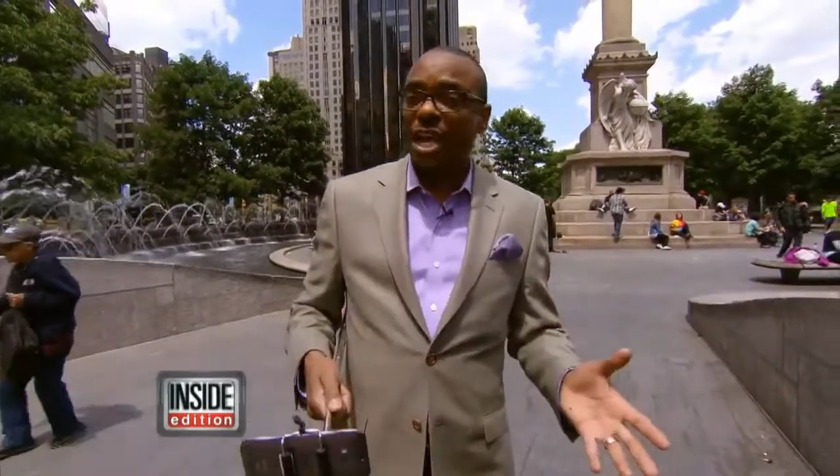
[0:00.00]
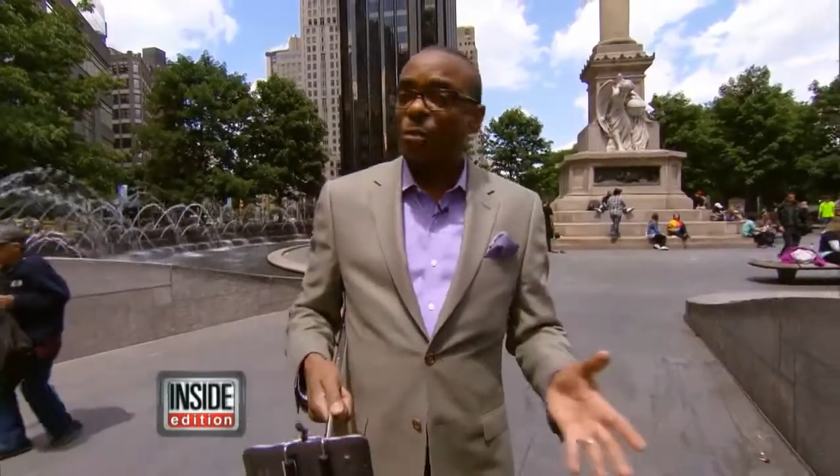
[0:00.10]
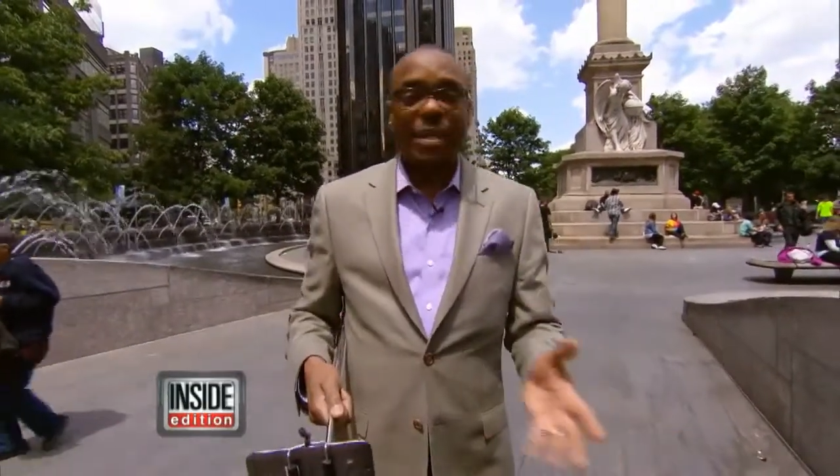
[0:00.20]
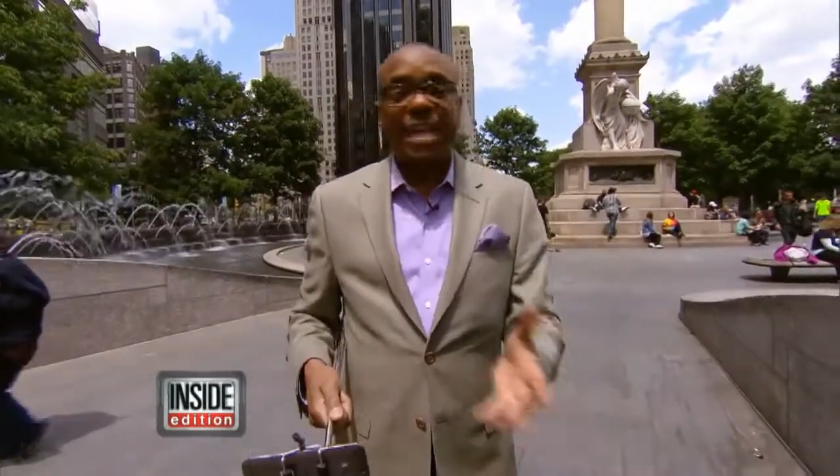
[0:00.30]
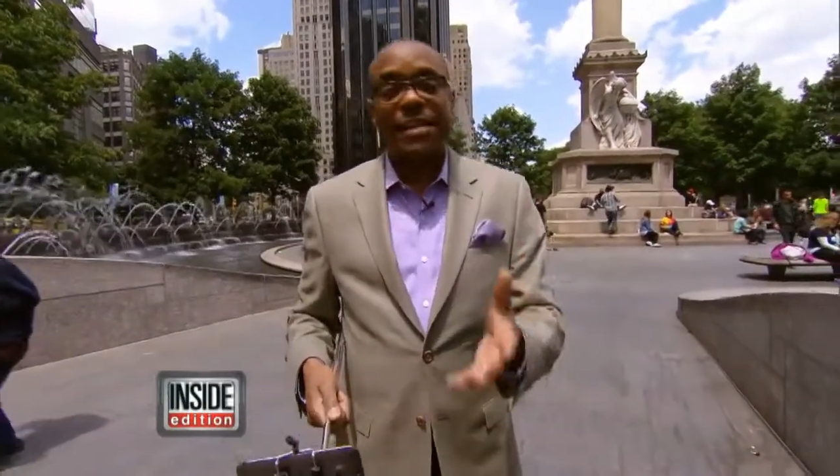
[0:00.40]

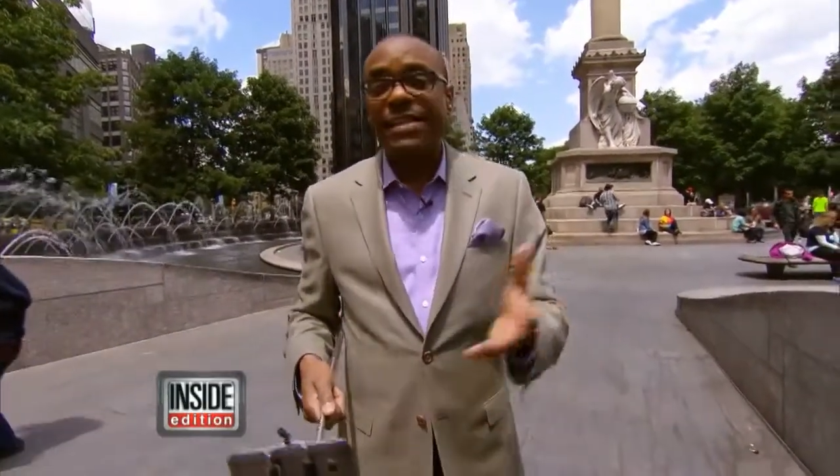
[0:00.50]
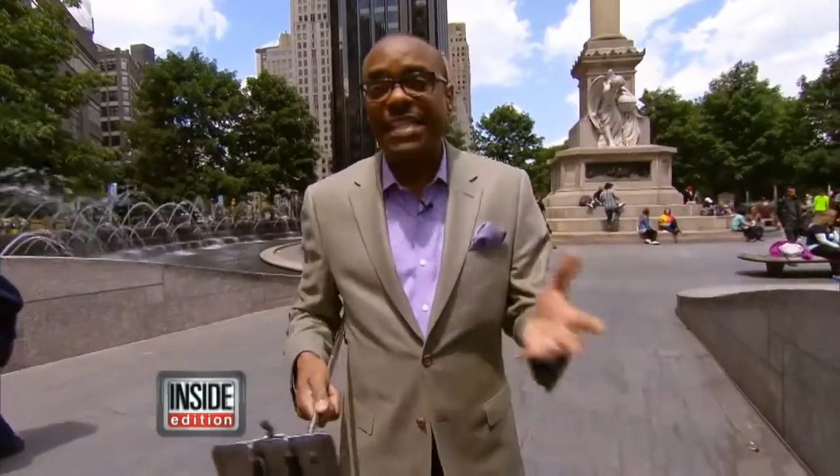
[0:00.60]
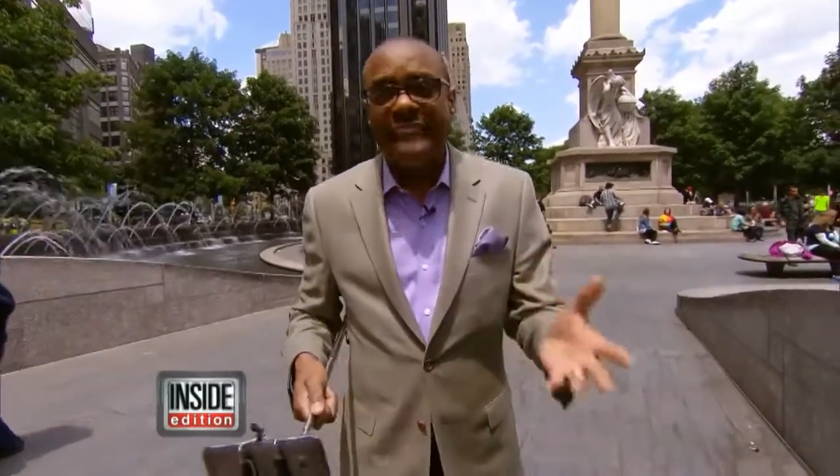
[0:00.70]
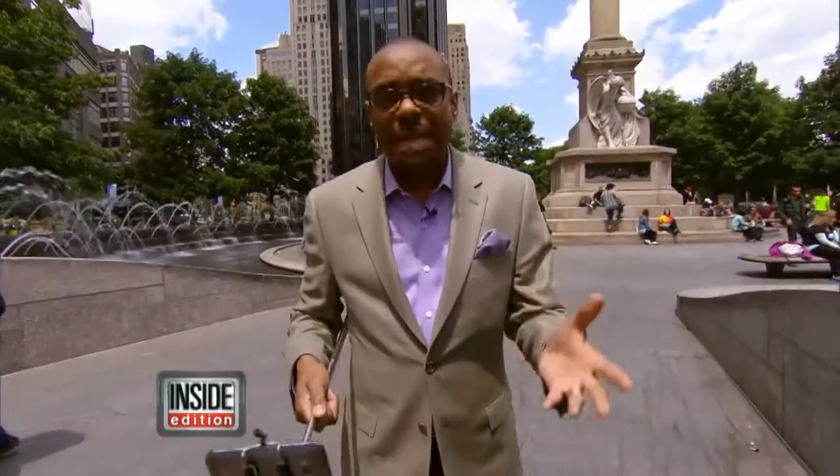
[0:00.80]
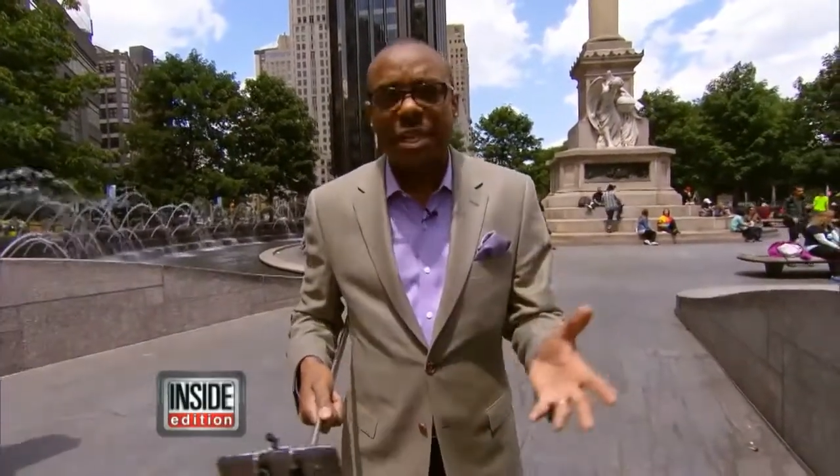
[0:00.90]
where they could
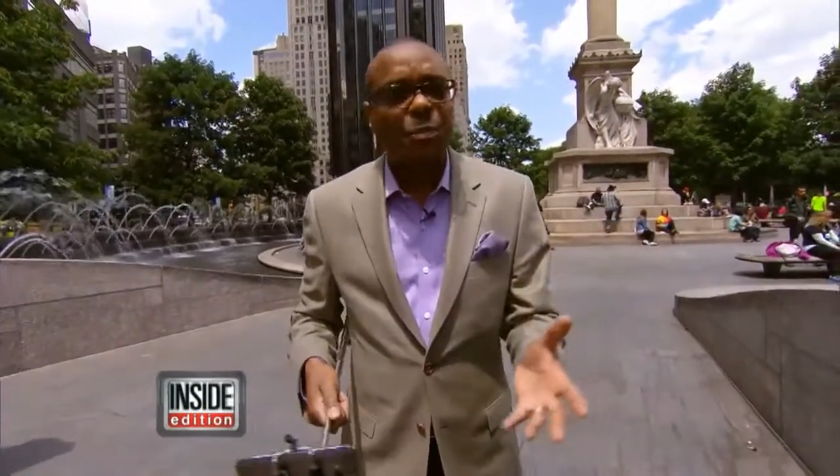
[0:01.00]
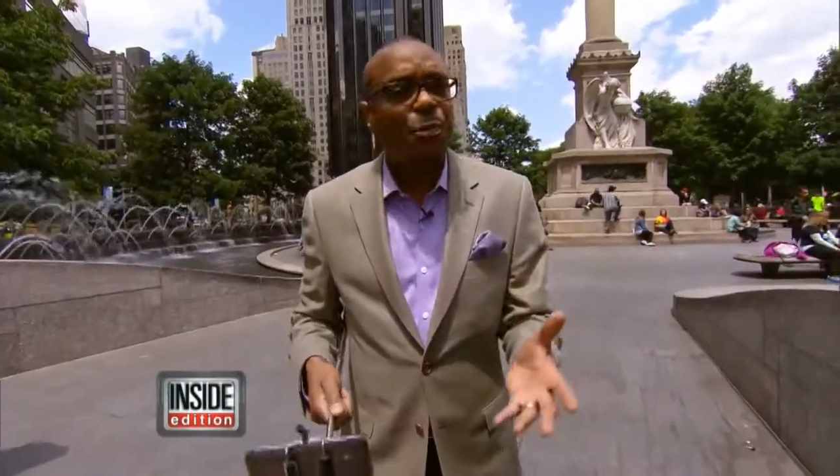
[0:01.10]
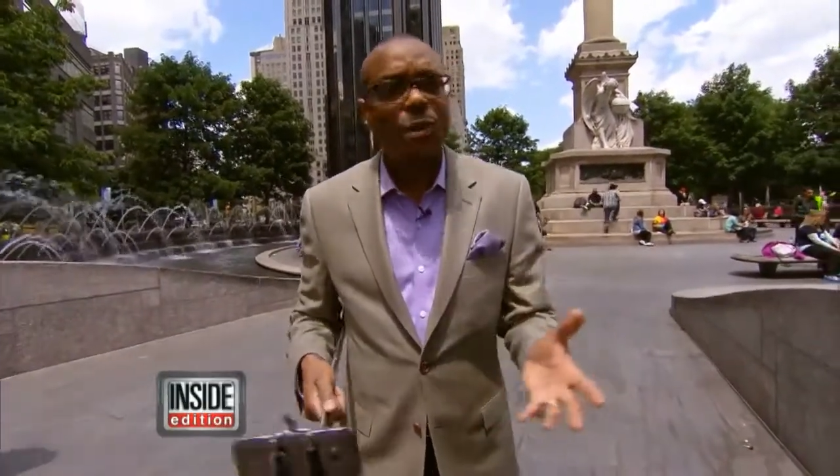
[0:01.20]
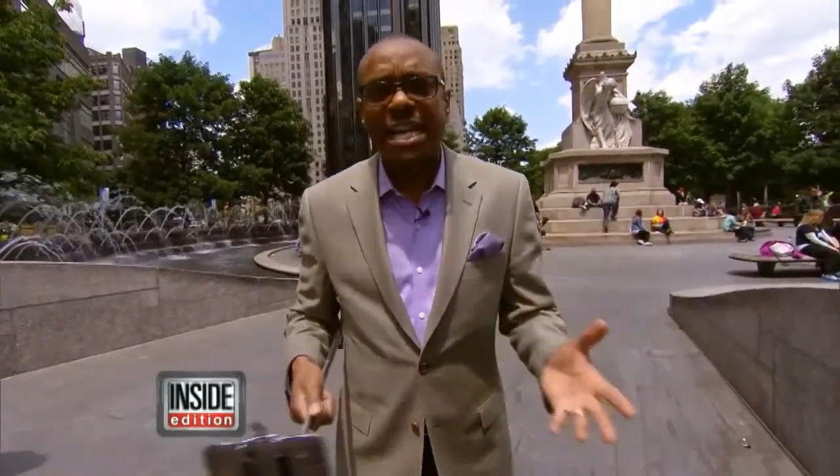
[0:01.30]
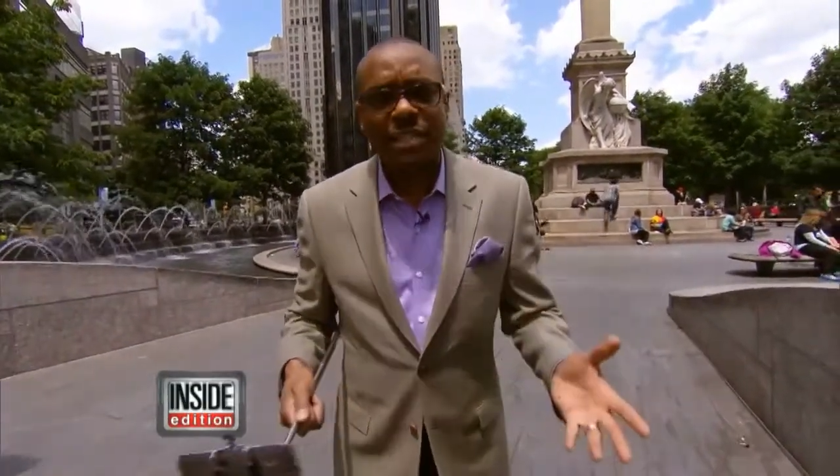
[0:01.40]
damage
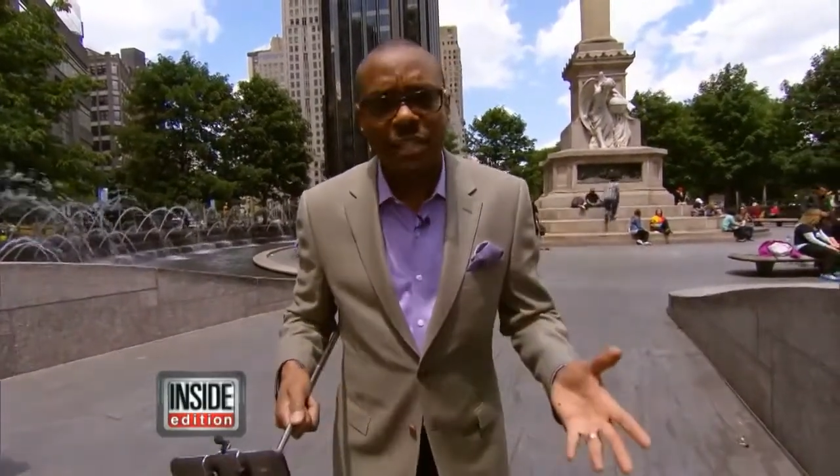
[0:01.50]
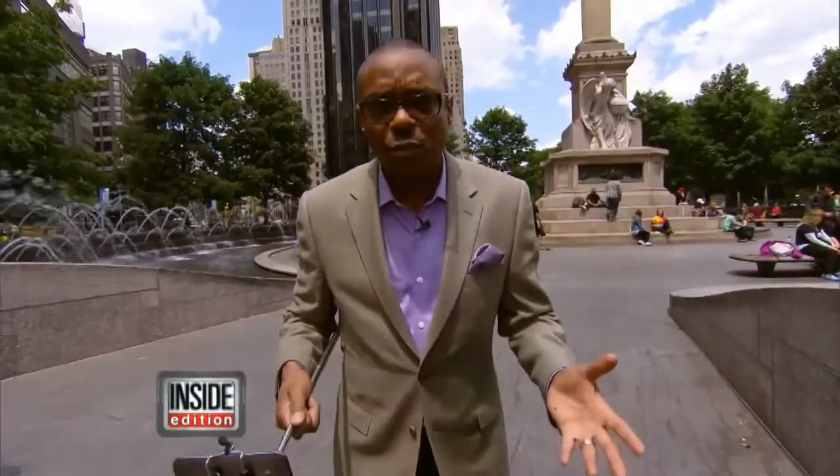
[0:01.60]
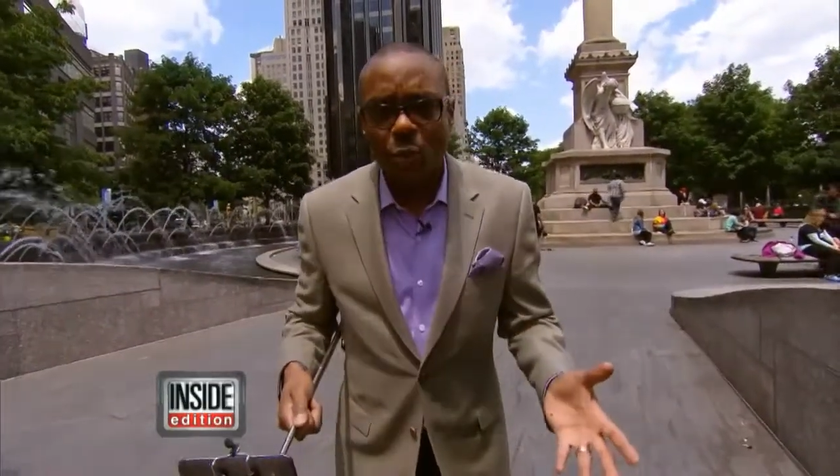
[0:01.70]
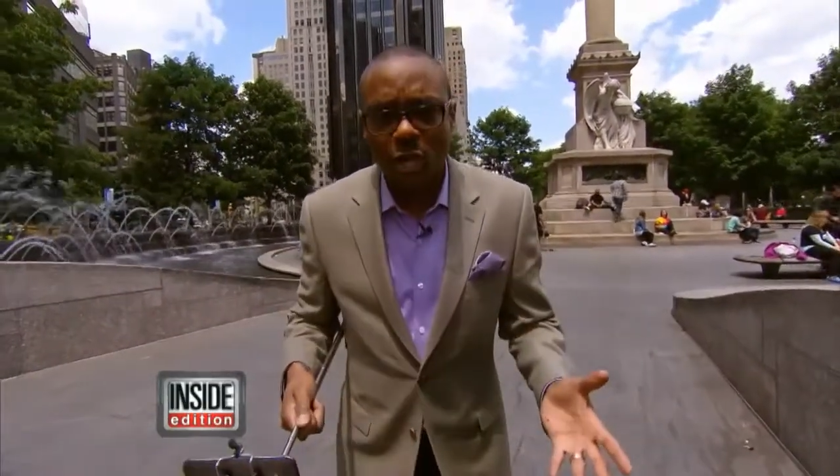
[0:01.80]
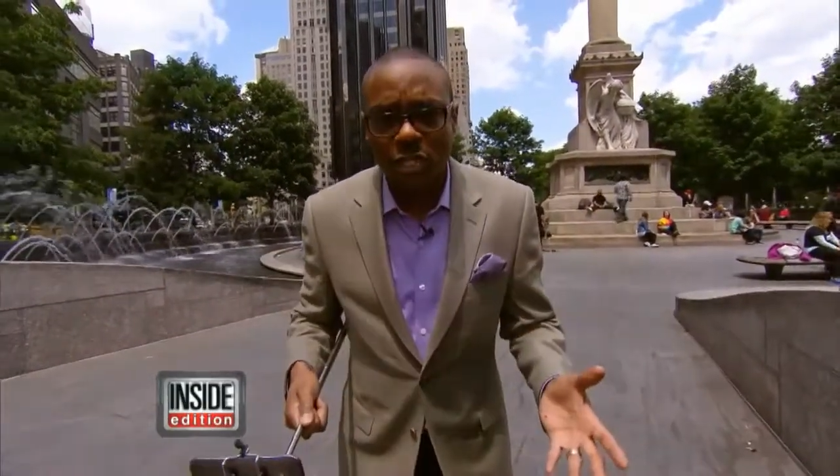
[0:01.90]
priceless
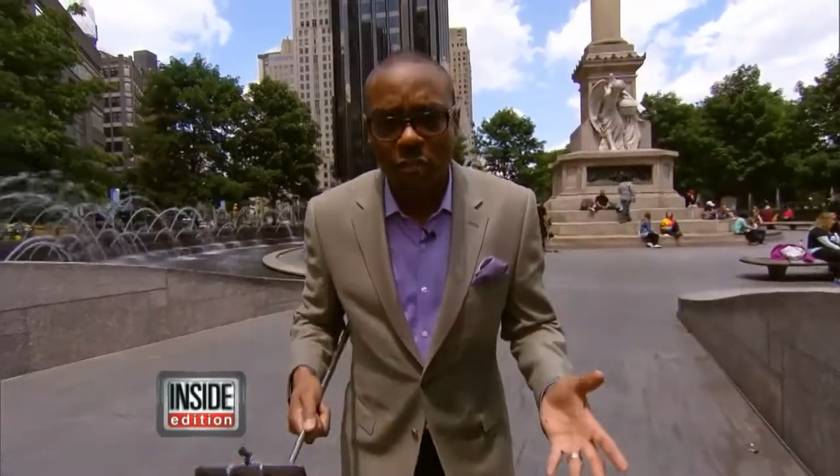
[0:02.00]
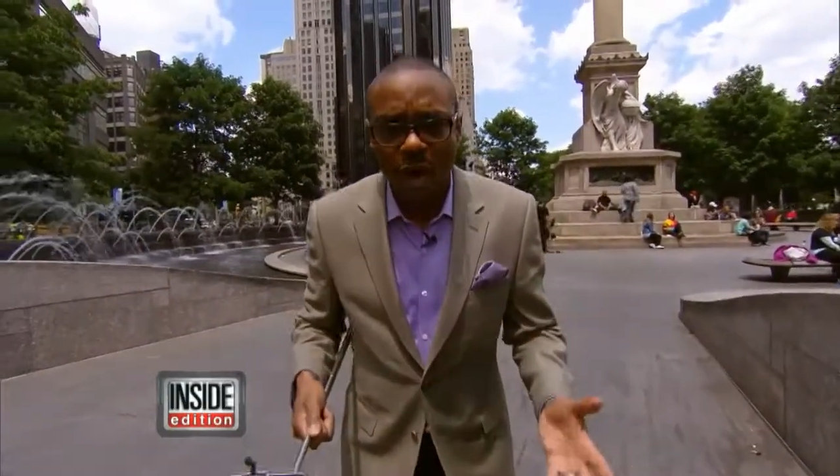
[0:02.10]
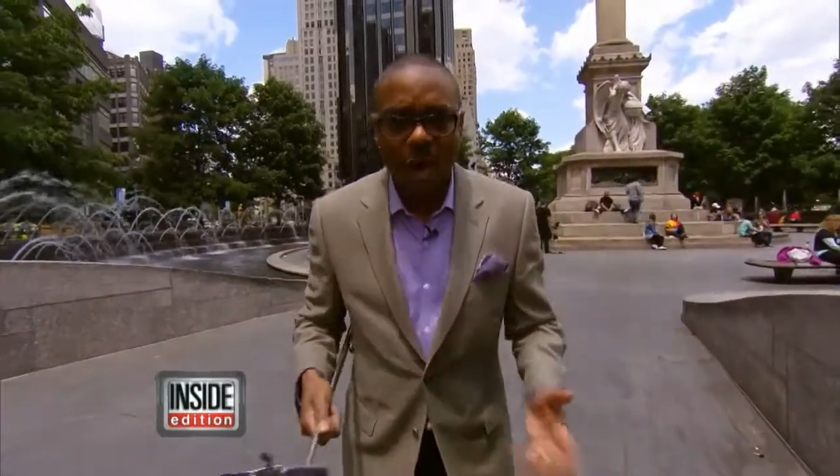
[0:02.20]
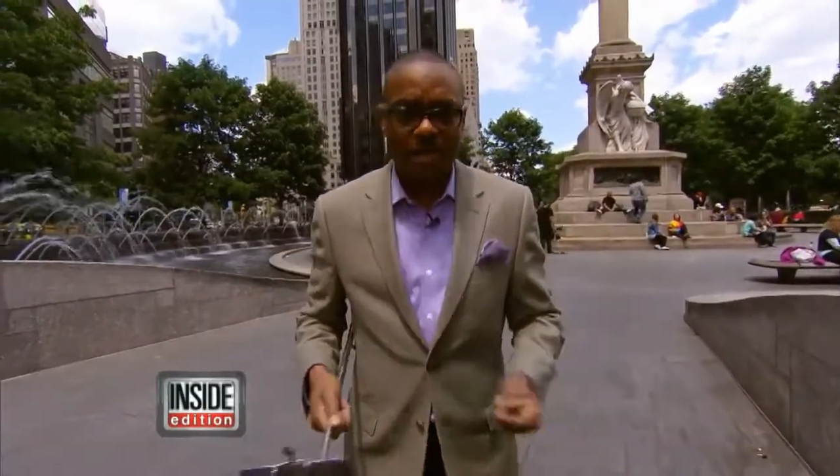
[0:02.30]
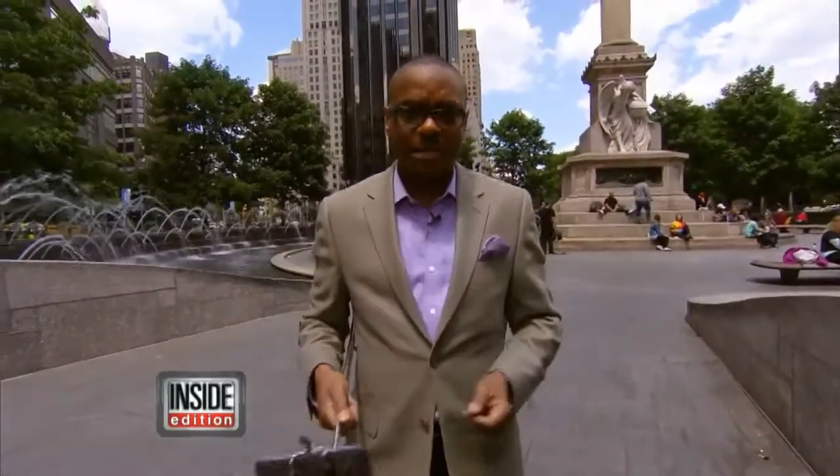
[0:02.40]
works of
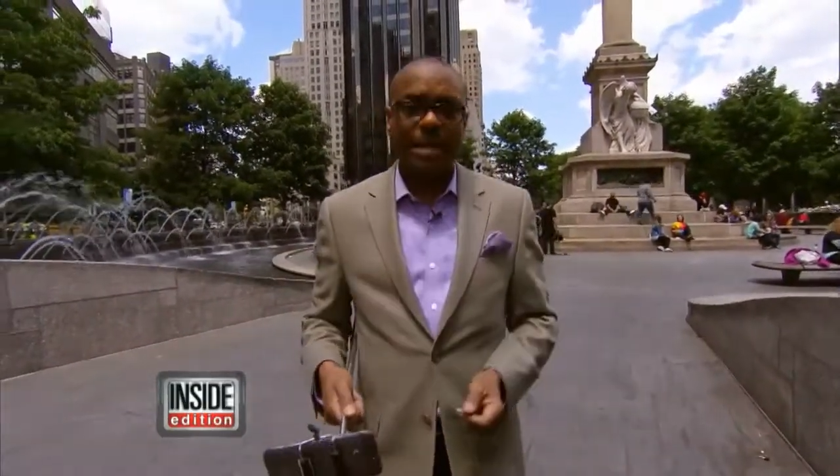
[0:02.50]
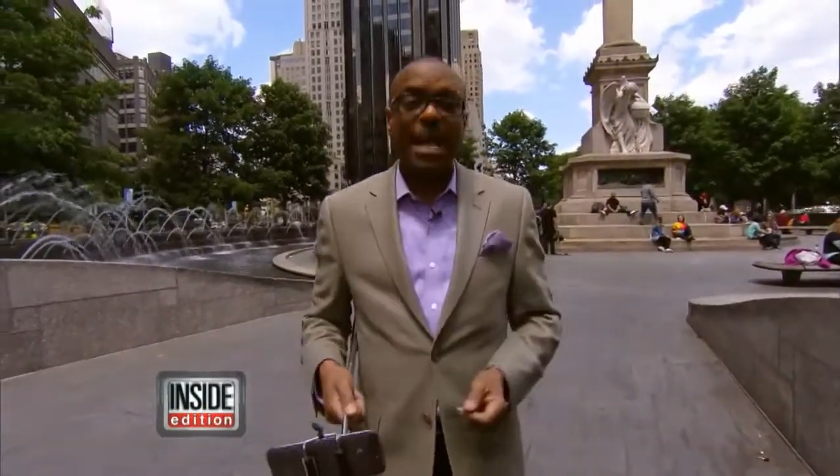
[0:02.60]
art.